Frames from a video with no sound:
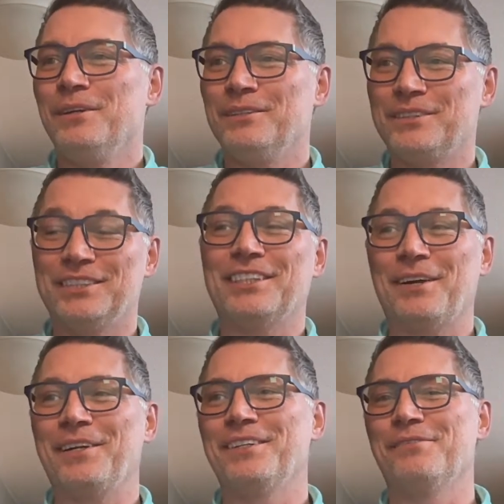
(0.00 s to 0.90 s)

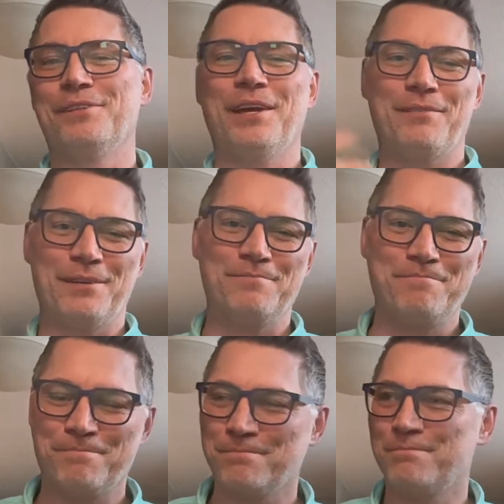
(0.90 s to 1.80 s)
is if you have a
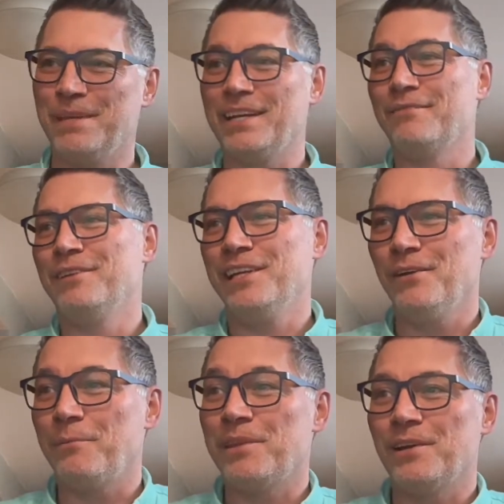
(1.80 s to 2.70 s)
big
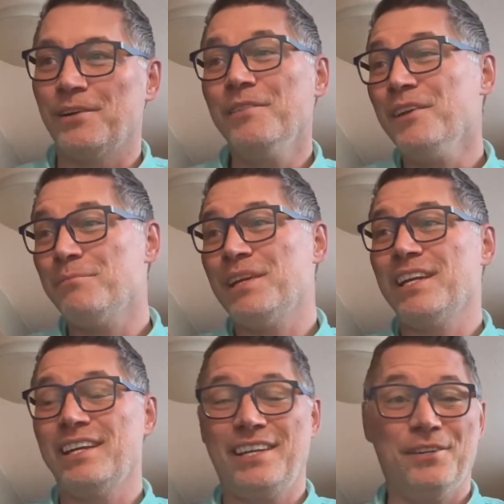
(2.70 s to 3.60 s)
video up there or even a
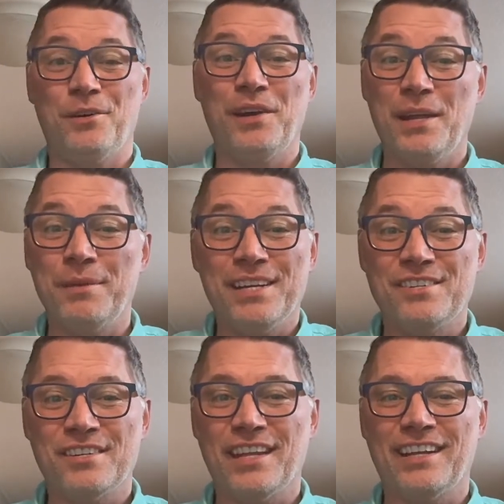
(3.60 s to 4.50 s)
big hero
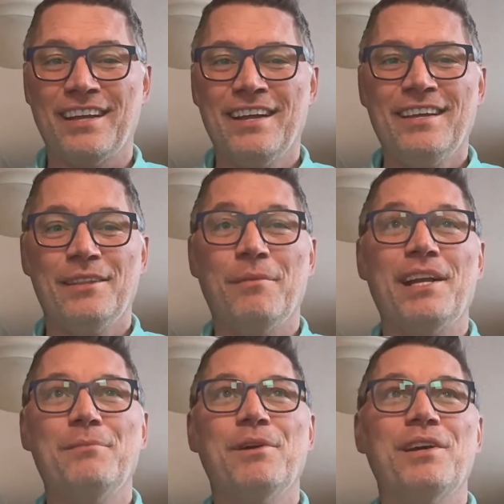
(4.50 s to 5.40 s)
image like the
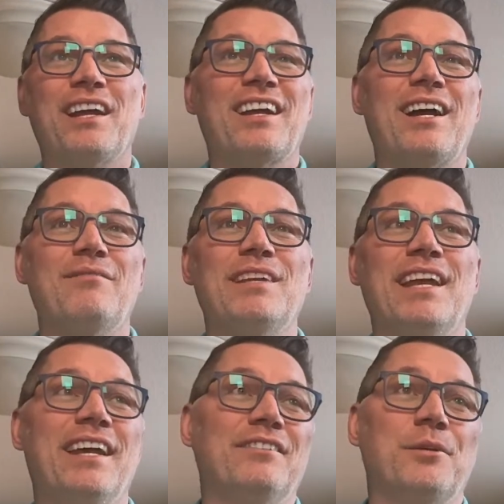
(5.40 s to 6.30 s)
mightymo.com
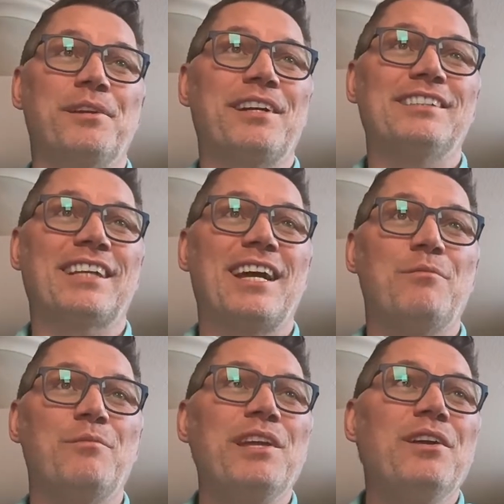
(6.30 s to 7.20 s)
and
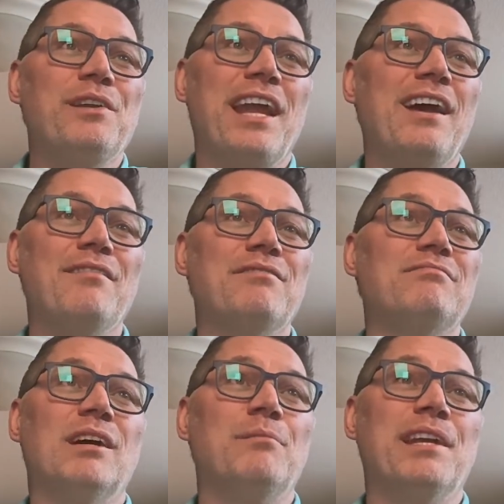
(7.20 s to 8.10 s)
tobycrimes.com. We don't have
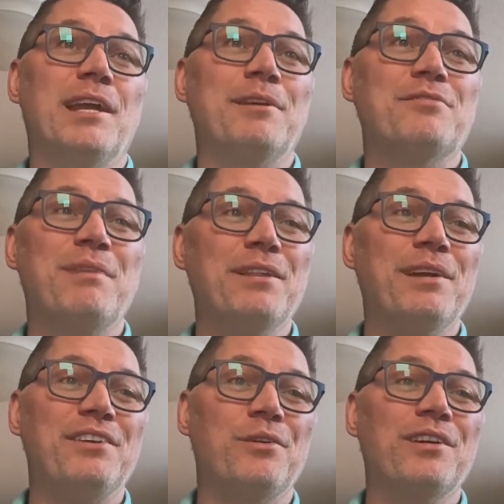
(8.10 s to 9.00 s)
a big image, by the
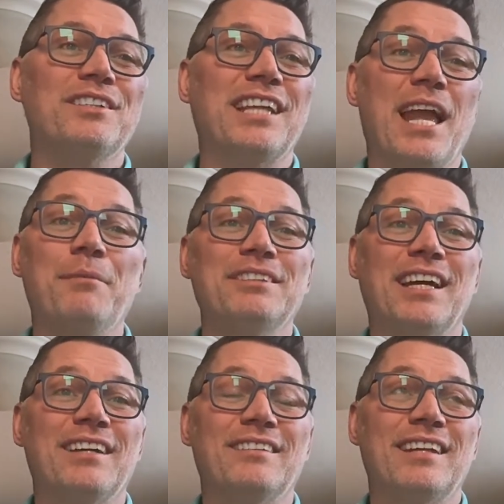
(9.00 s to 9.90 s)
way, nor does
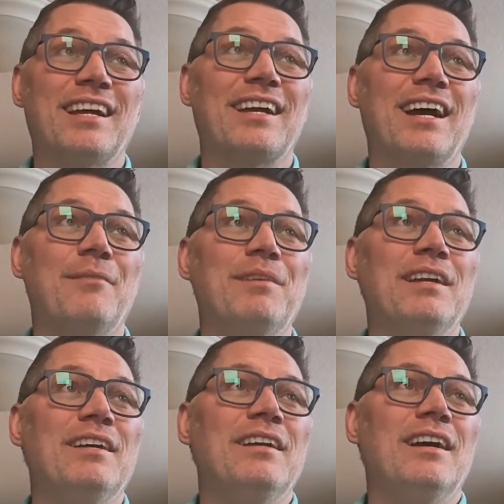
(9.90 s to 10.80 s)
amazon.com.
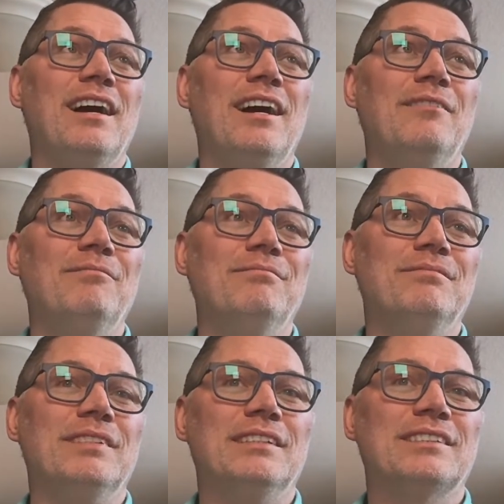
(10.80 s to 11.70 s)

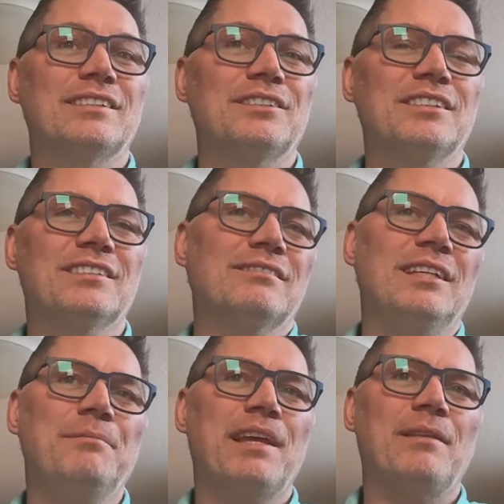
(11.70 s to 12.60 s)
And so just
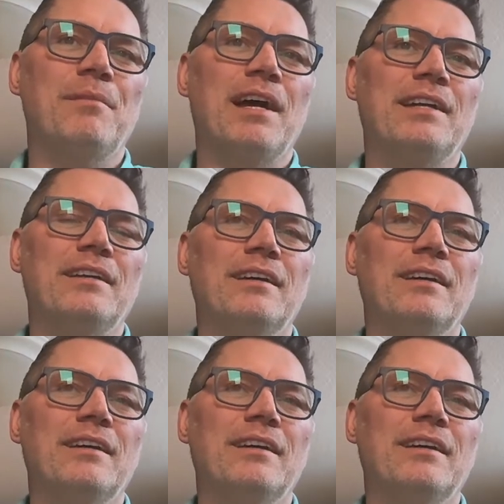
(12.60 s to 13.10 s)
keep that in mind.